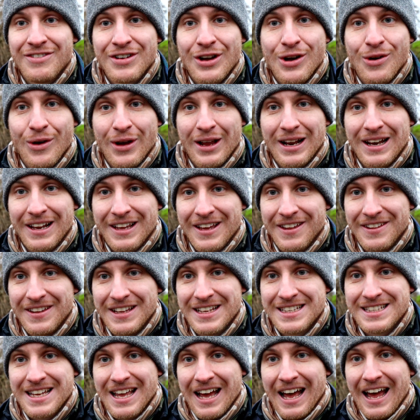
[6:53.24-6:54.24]
a quick look at
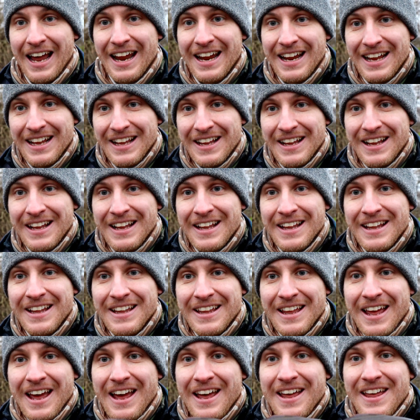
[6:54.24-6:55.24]
this guy.
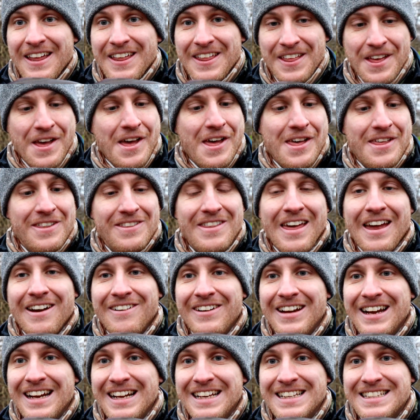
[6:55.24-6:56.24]
There
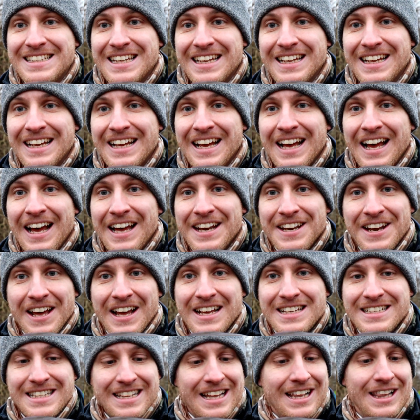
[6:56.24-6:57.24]
it is, a
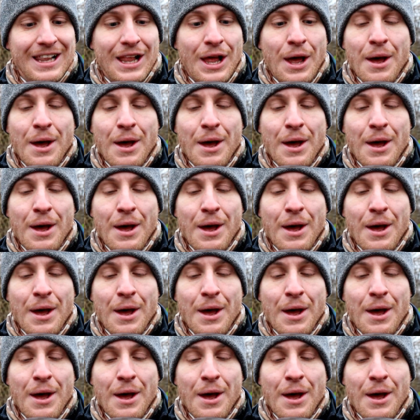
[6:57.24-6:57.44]
nice little